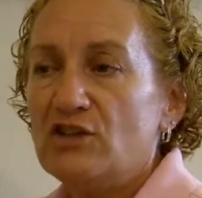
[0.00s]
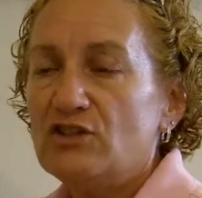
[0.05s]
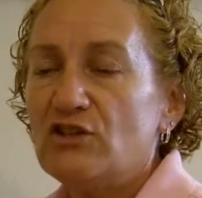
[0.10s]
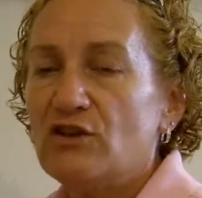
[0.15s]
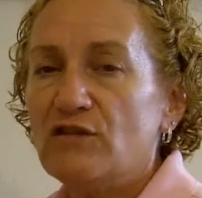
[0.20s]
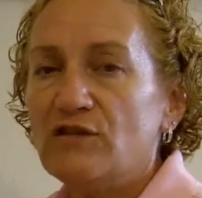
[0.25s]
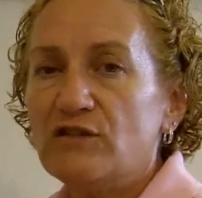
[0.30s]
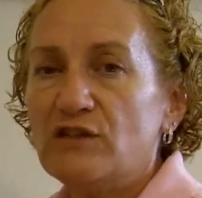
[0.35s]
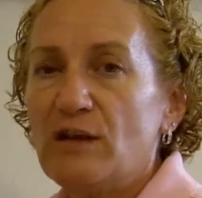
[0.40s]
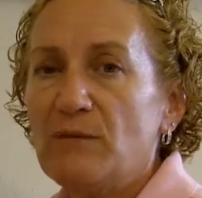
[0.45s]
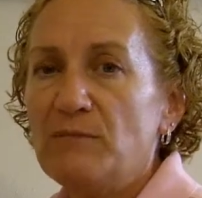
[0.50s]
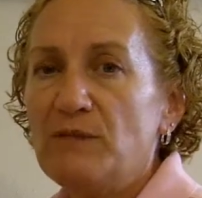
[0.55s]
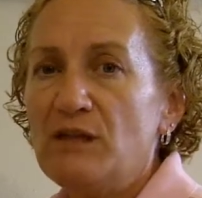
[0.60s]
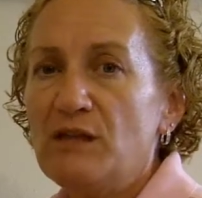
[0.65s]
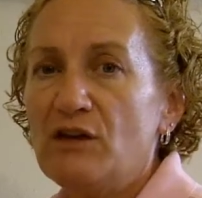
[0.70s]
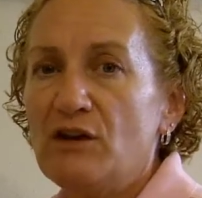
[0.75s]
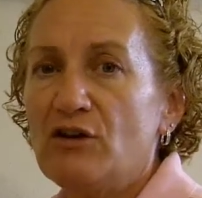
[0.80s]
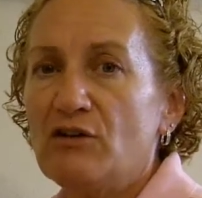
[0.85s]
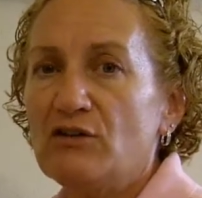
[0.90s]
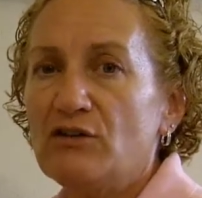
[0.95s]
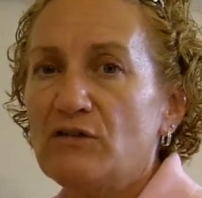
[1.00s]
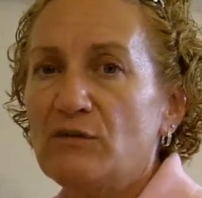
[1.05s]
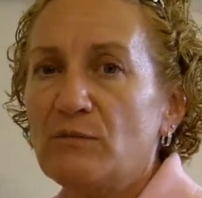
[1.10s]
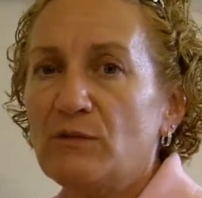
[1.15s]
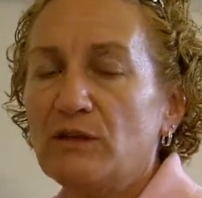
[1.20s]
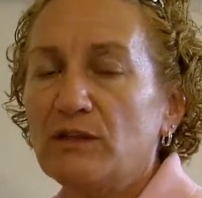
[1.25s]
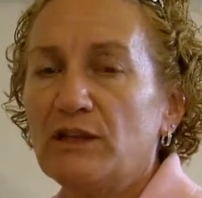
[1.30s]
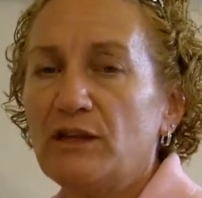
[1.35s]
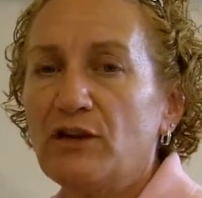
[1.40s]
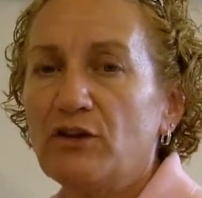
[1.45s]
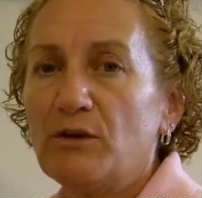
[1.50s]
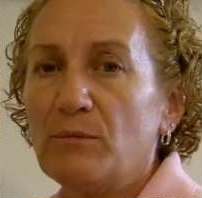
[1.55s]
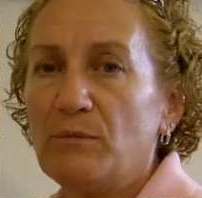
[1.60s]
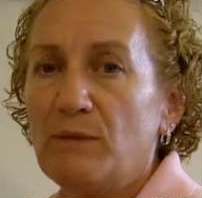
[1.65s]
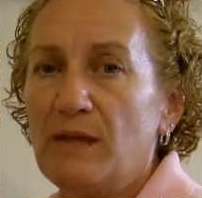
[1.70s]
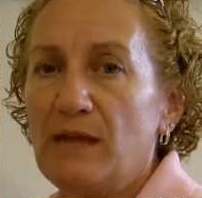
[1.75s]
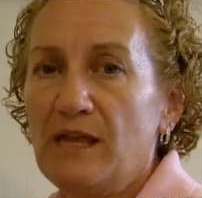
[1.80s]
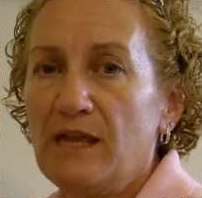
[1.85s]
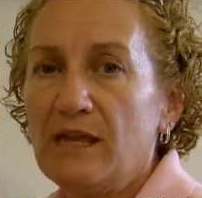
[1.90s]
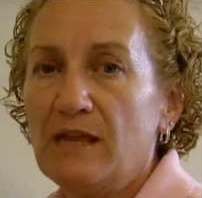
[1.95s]
So if something goes from clear to
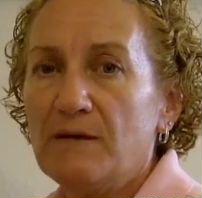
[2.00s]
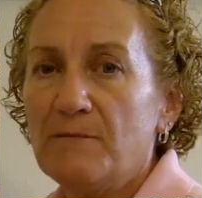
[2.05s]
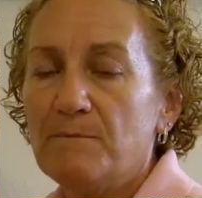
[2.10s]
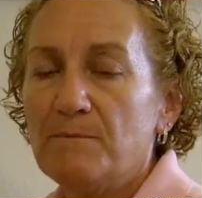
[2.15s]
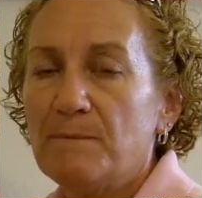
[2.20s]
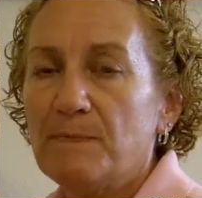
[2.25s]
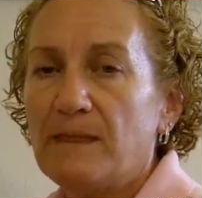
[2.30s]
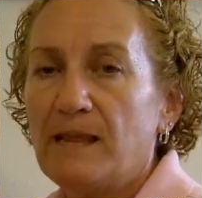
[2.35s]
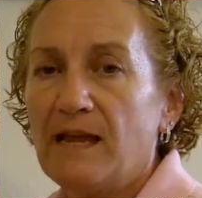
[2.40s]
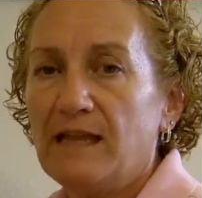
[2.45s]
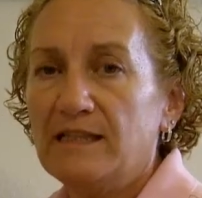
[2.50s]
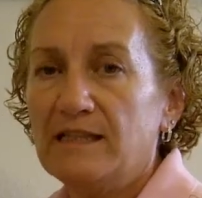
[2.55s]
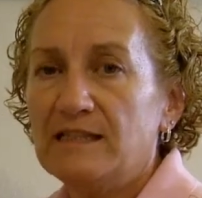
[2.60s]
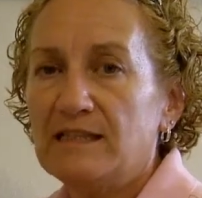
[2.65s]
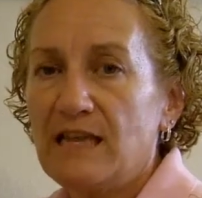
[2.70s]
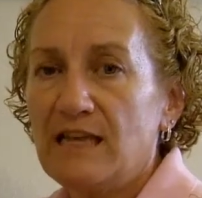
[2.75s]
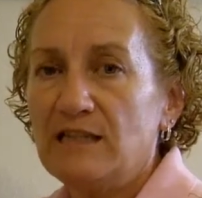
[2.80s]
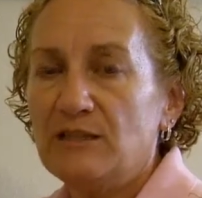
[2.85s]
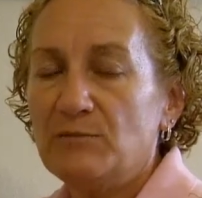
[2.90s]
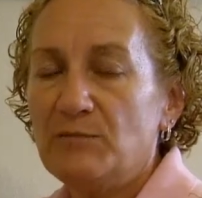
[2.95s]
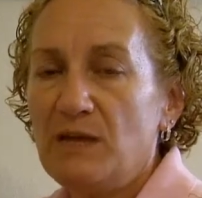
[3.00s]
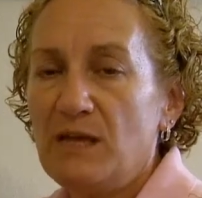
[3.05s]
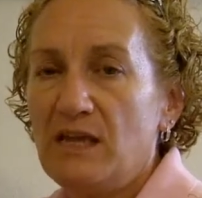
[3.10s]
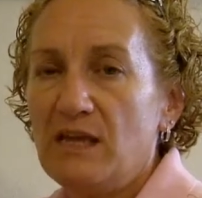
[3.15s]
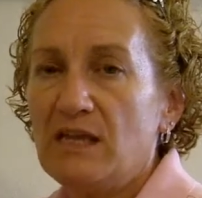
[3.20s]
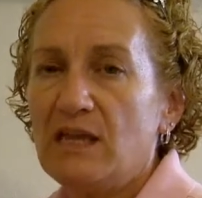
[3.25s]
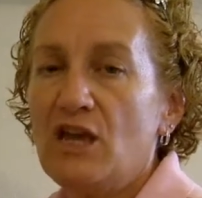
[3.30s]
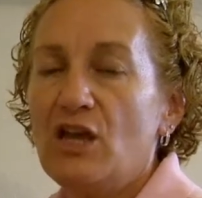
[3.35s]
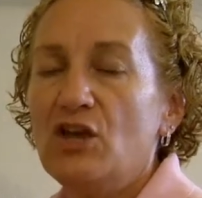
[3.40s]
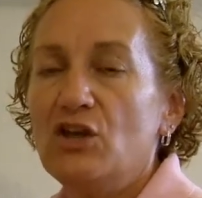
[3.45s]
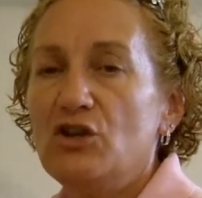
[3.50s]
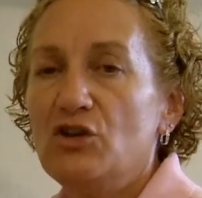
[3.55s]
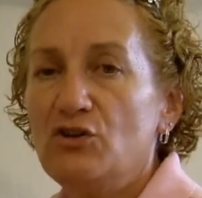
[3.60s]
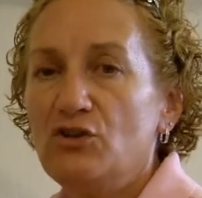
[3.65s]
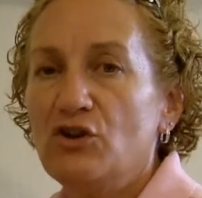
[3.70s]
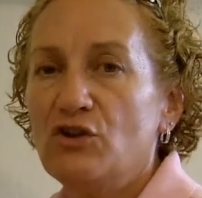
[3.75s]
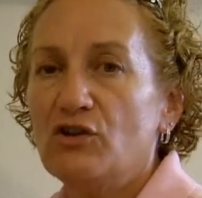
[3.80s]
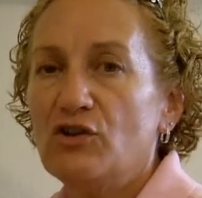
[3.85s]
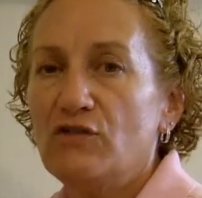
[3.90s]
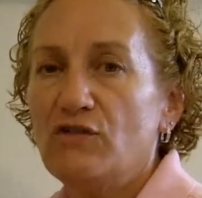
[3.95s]
pink and stays pink,
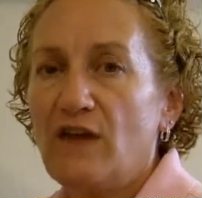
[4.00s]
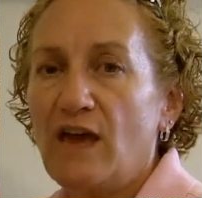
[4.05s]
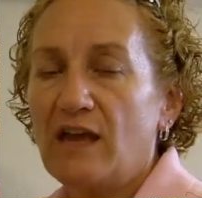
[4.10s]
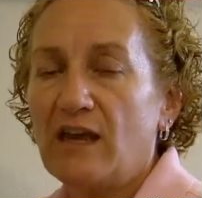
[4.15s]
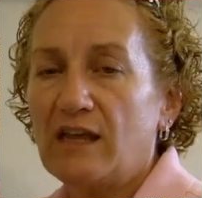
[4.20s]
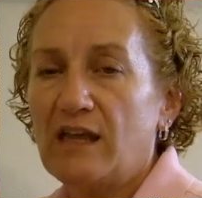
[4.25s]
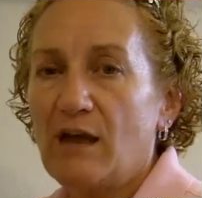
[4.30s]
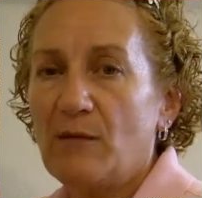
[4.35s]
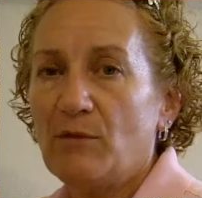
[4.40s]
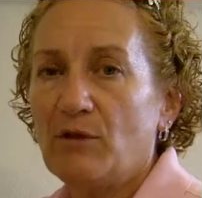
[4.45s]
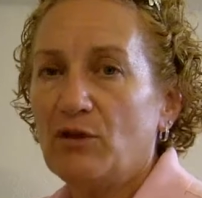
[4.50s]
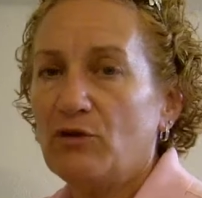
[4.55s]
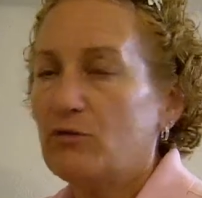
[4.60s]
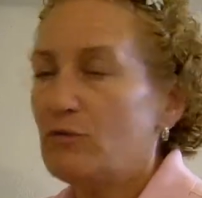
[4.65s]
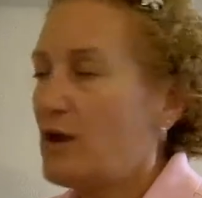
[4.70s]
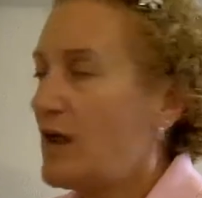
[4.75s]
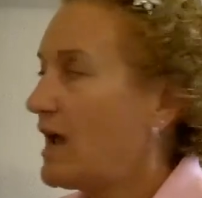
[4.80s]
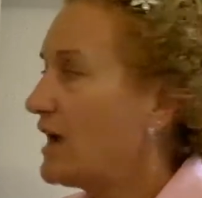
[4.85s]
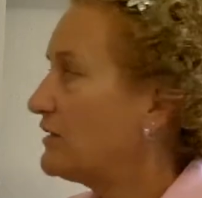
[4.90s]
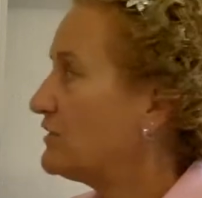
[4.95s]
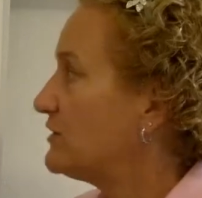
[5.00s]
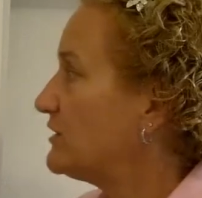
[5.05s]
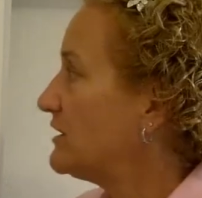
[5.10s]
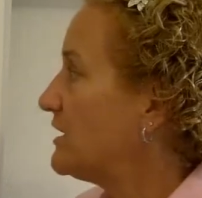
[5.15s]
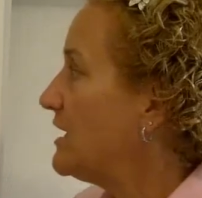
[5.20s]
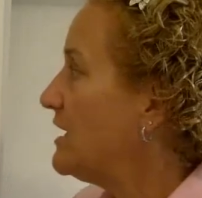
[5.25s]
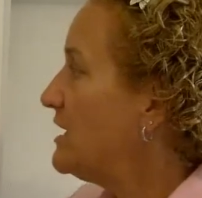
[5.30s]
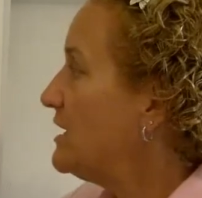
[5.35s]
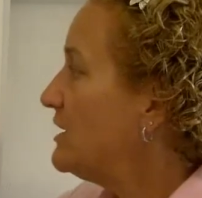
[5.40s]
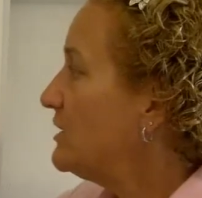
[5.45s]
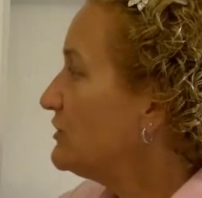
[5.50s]
you know you've had a chemical reaction.